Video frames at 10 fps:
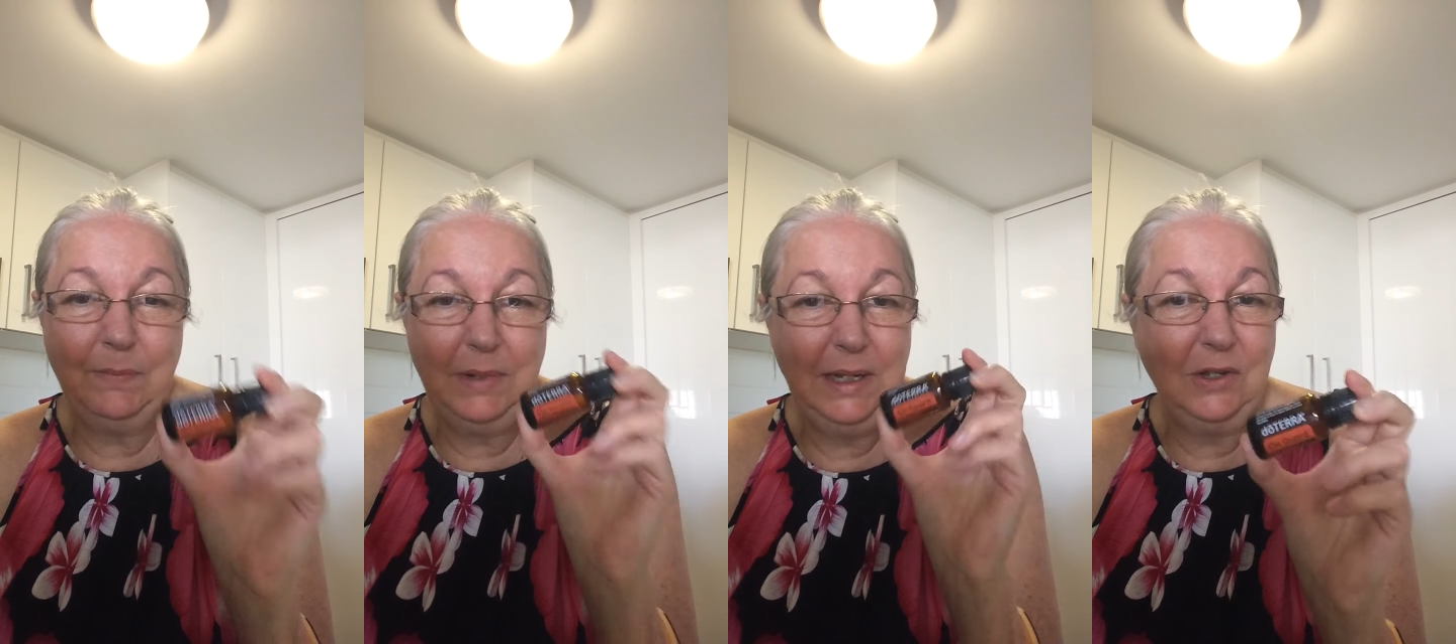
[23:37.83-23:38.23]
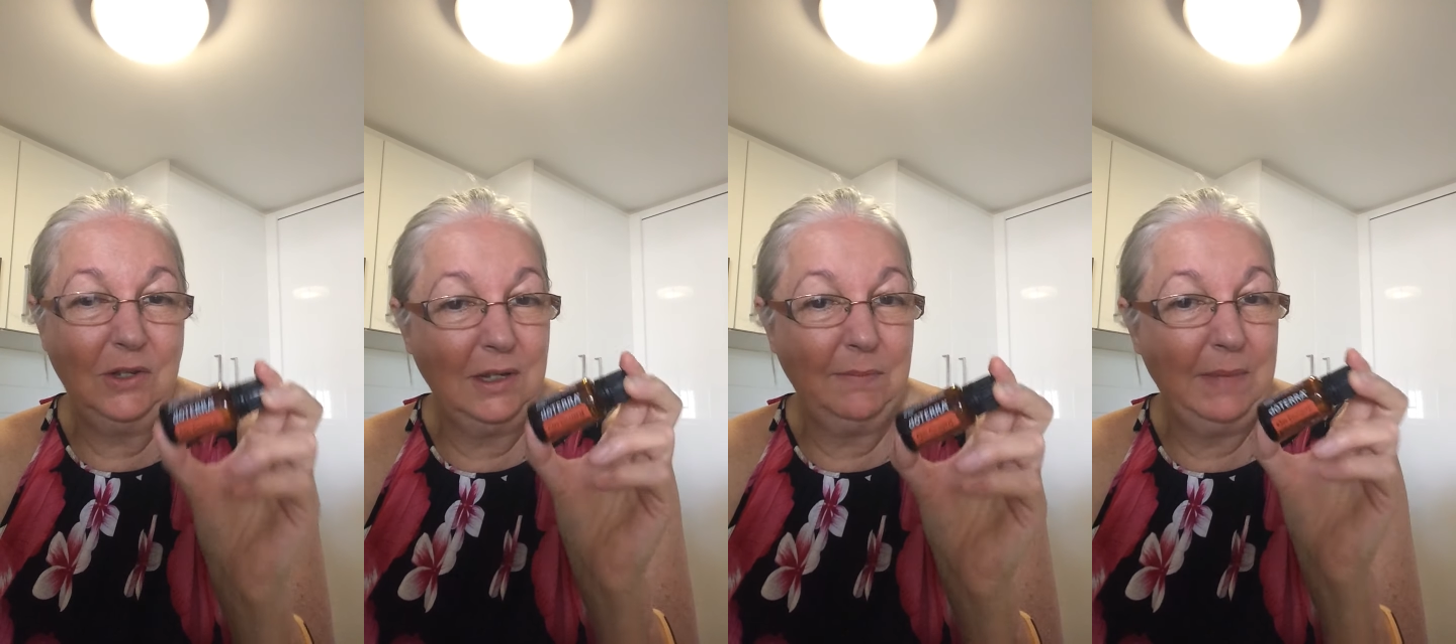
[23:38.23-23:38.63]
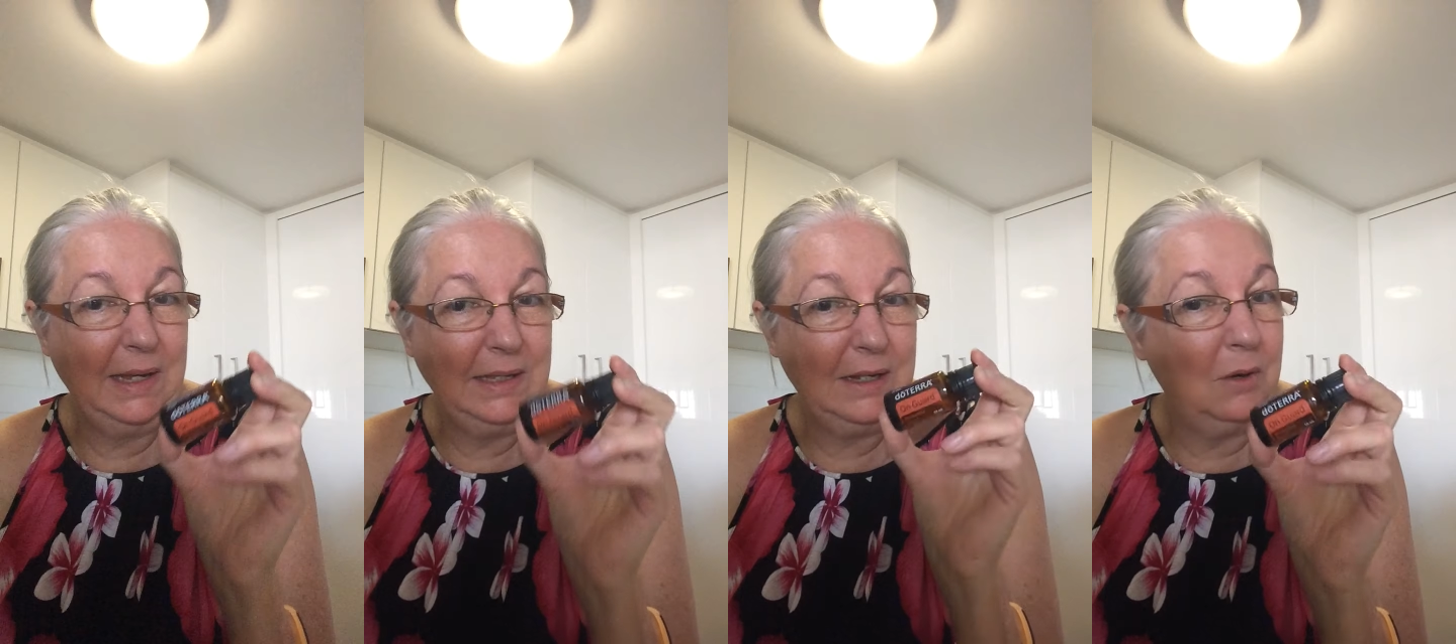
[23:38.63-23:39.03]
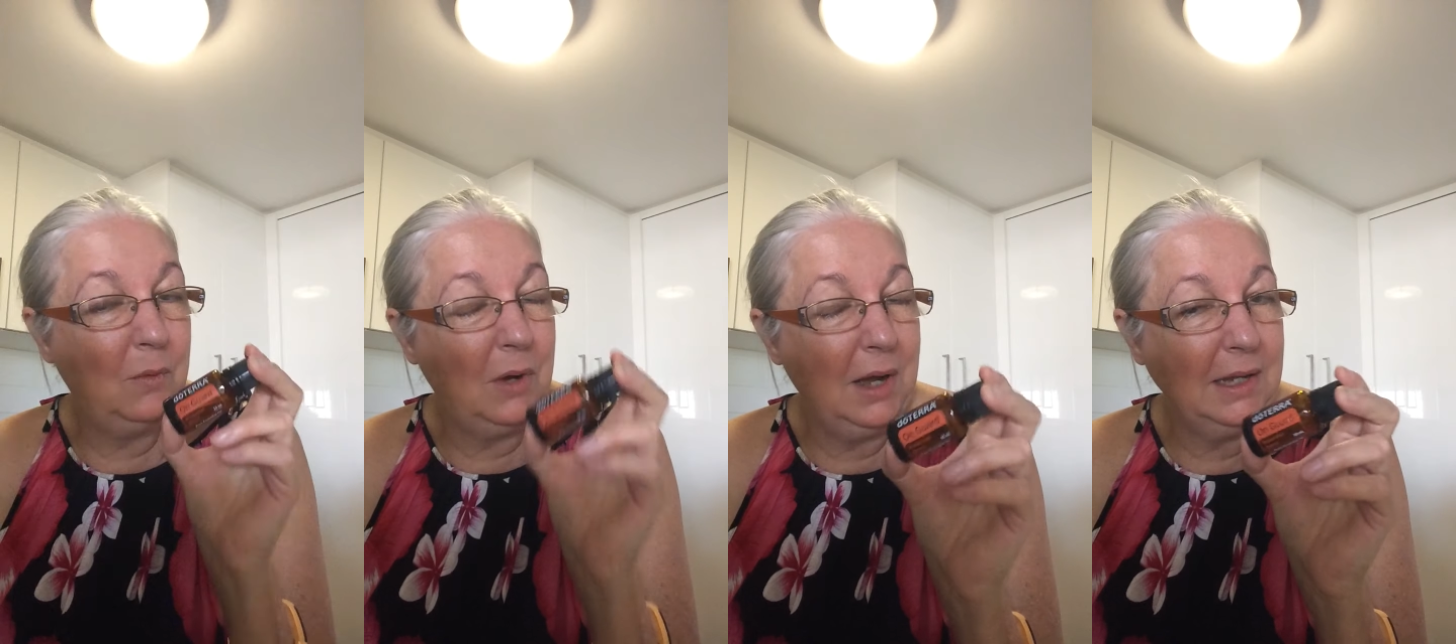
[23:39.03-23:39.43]
Bleach just makes it go
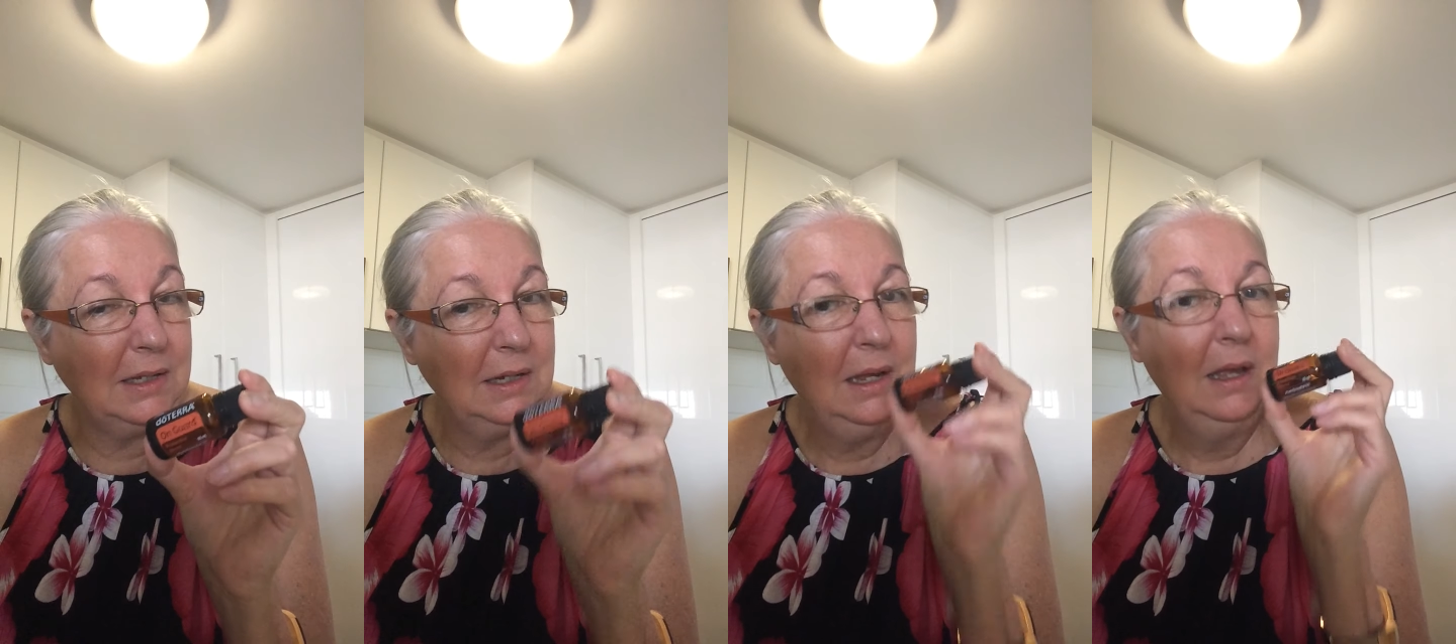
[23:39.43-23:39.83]
white.